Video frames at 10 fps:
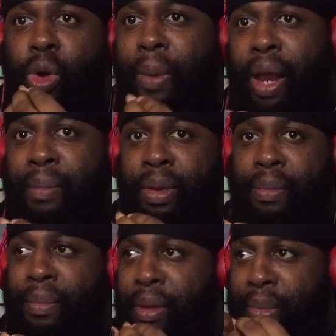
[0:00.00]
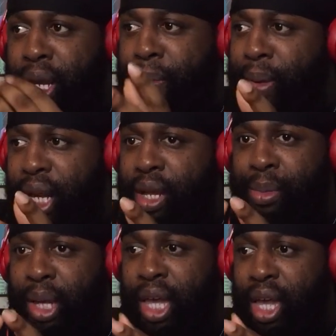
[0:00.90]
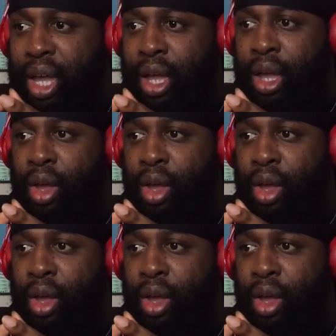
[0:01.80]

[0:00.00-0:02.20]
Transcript: Nobody be manipulating him again?